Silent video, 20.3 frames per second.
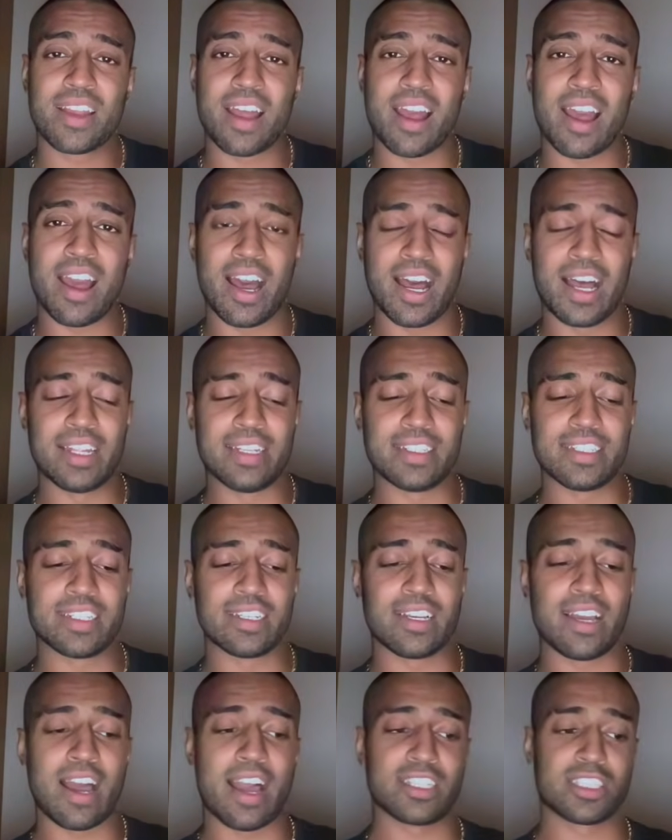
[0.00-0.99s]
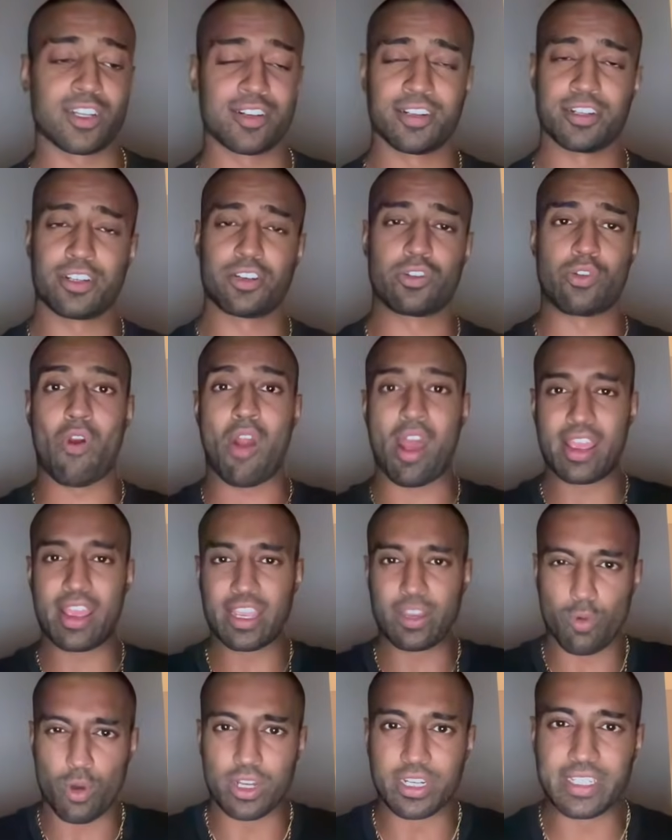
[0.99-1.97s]
And I started
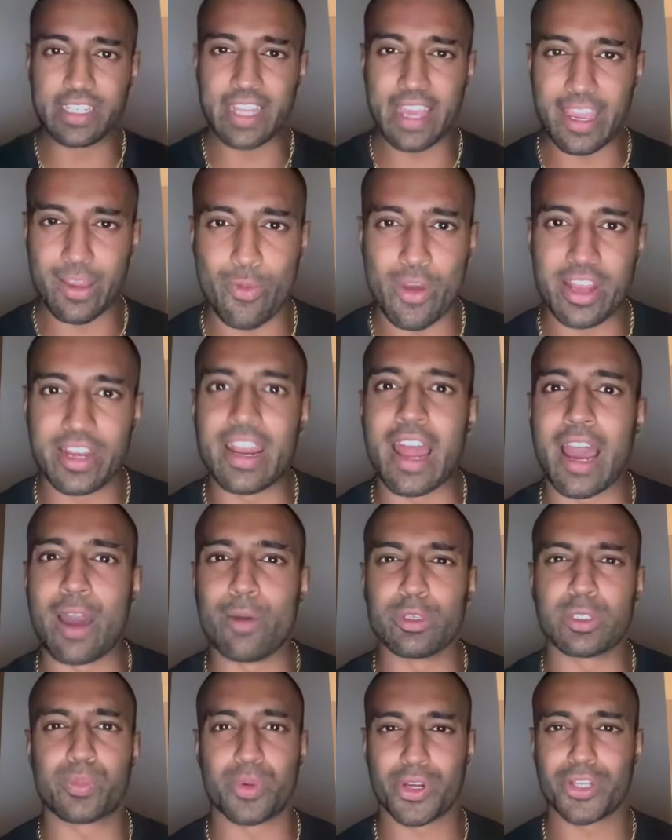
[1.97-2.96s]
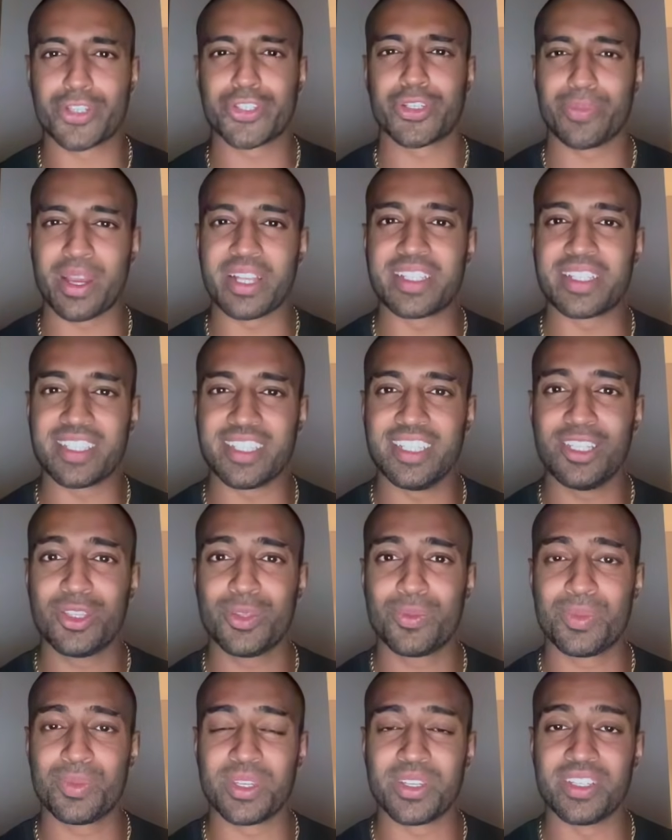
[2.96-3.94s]
crying one day when I was brushing my
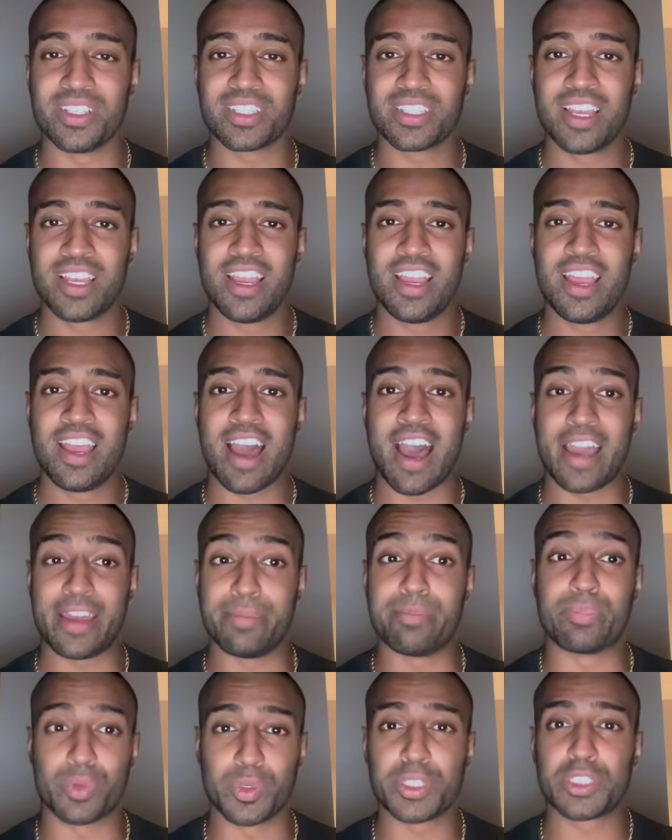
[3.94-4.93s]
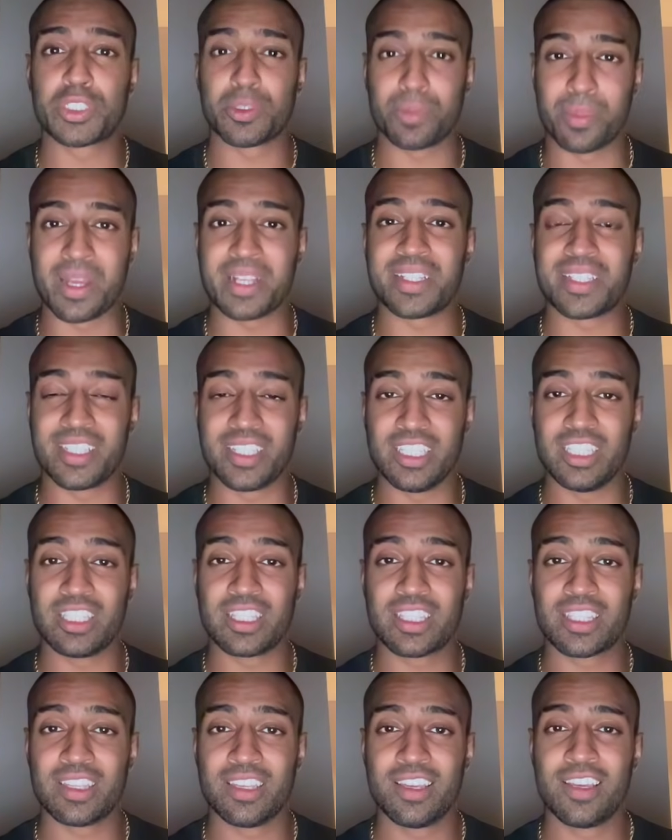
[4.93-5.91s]
teeth, because I had brushed my
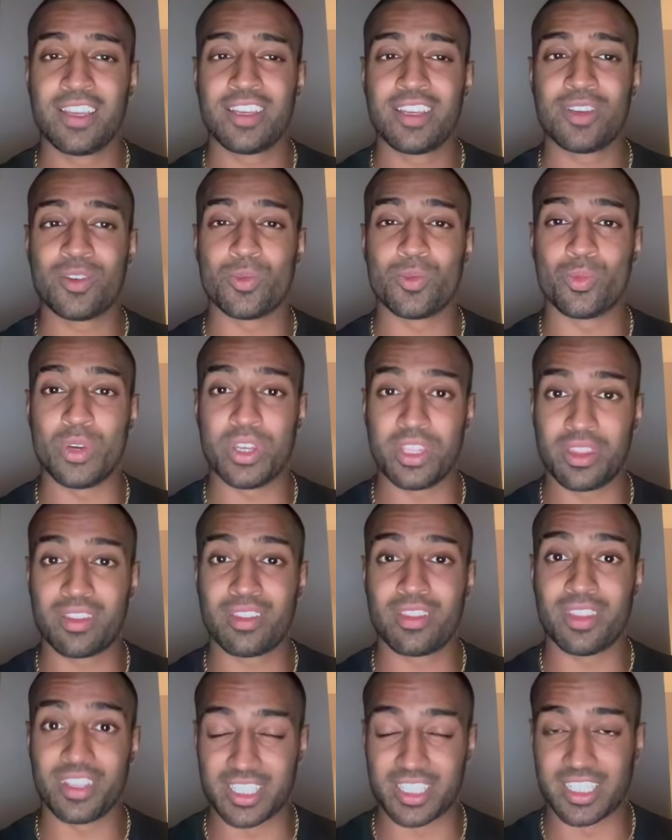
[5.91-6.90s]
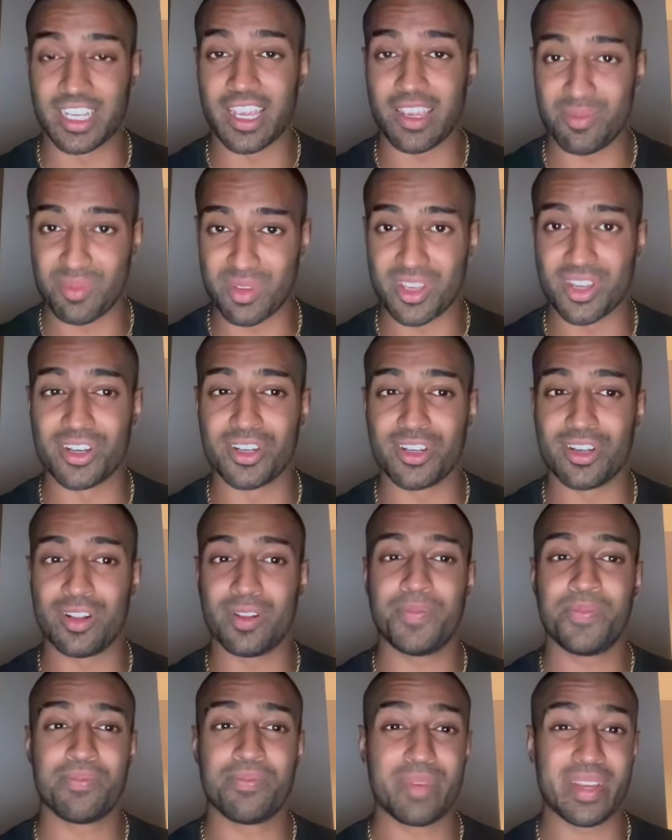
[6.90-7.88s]
teeth with the same
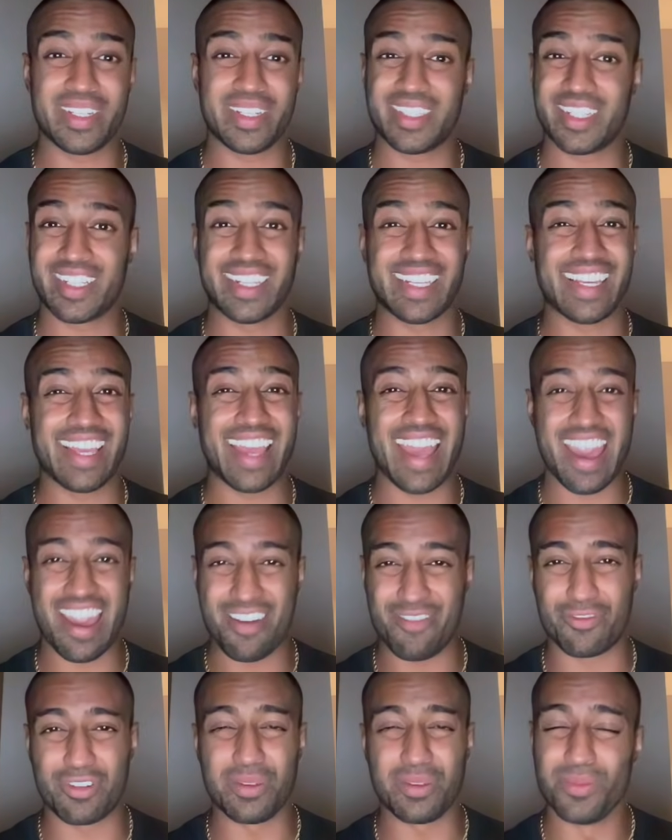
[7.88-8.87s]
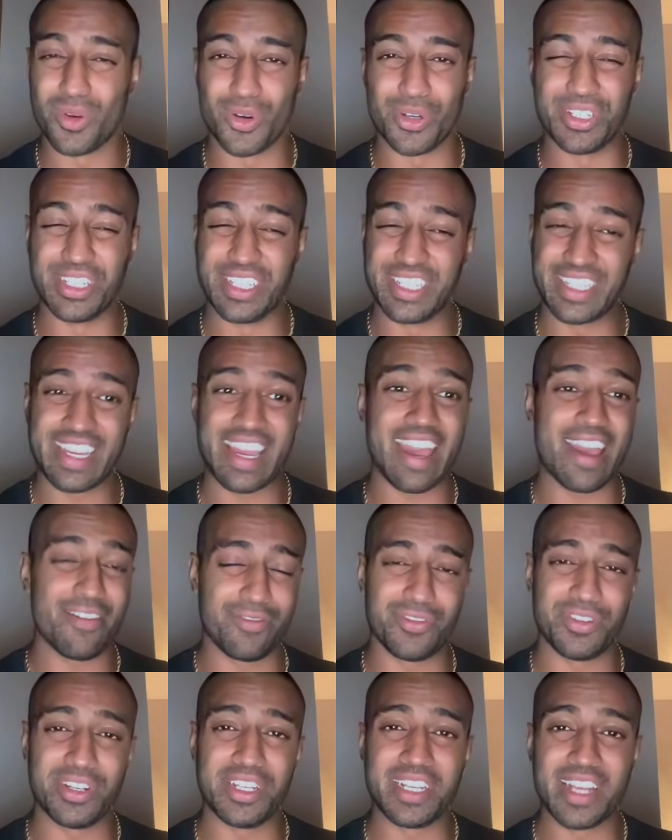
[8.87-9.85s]
girl basically every morning,
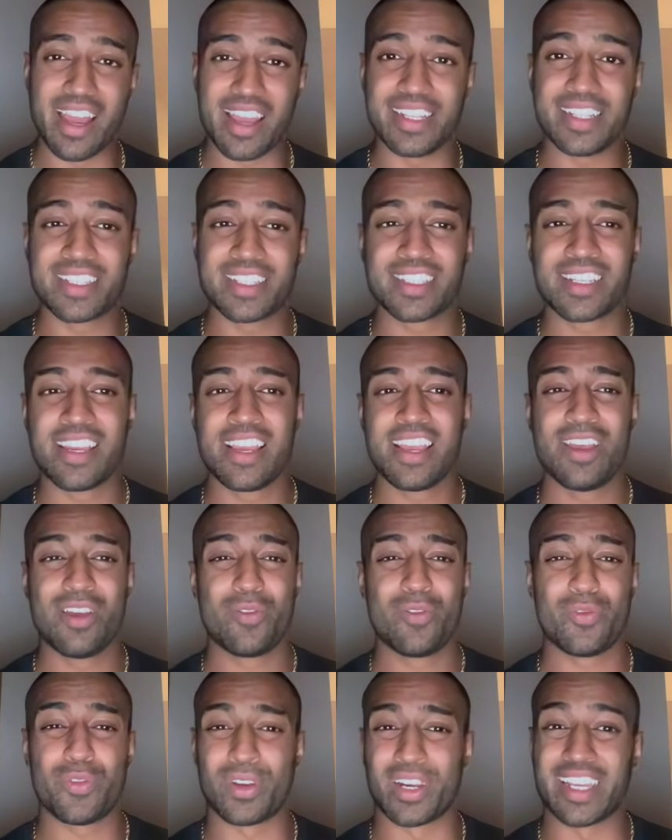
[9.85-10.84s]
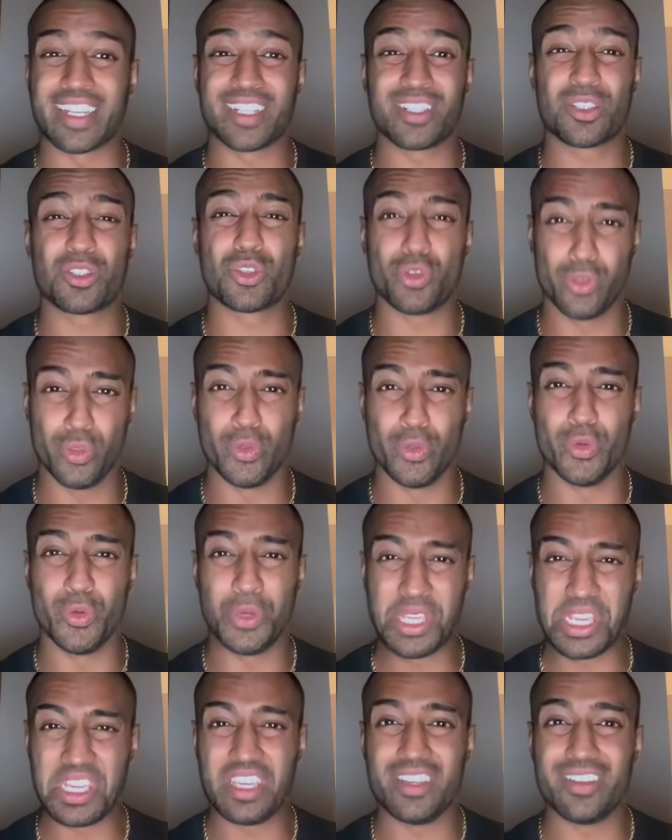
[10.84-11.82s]
every night for like 2
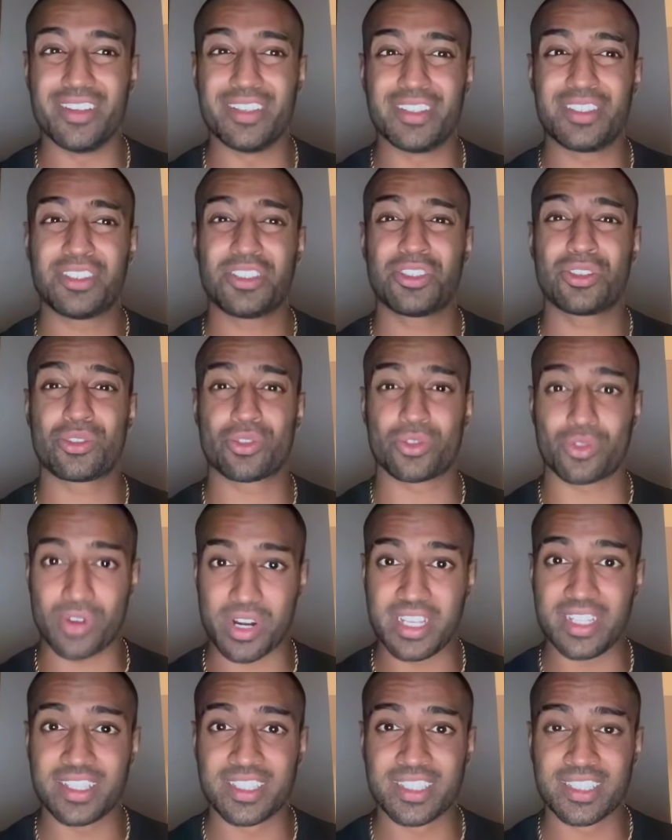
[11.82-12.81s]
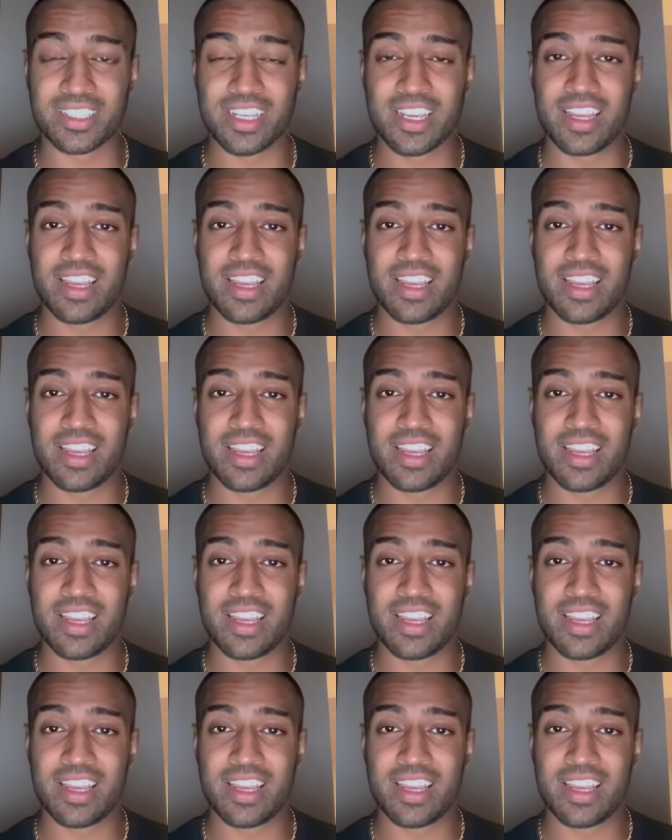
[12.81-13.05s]
years straight.